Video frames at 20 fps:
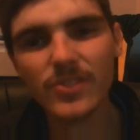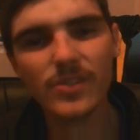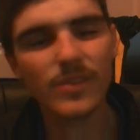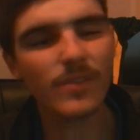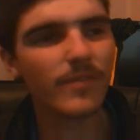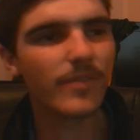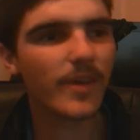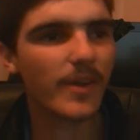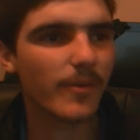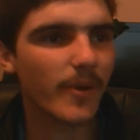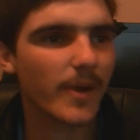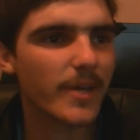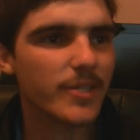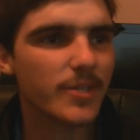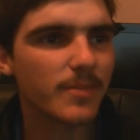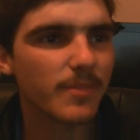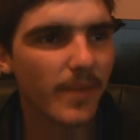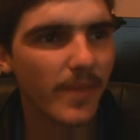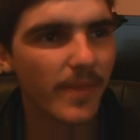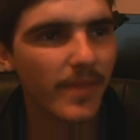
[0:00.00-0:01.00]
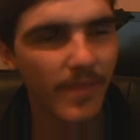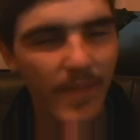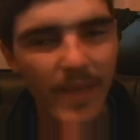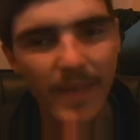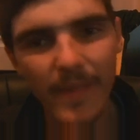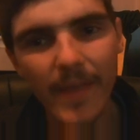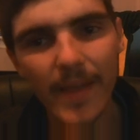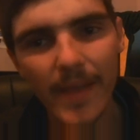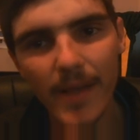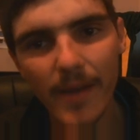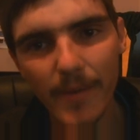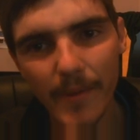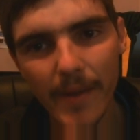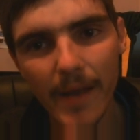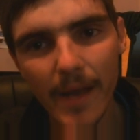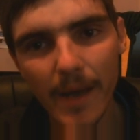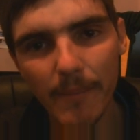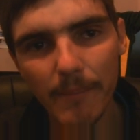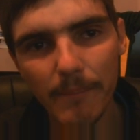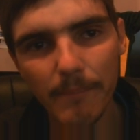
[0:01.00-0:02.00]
to the federation, but they're going up.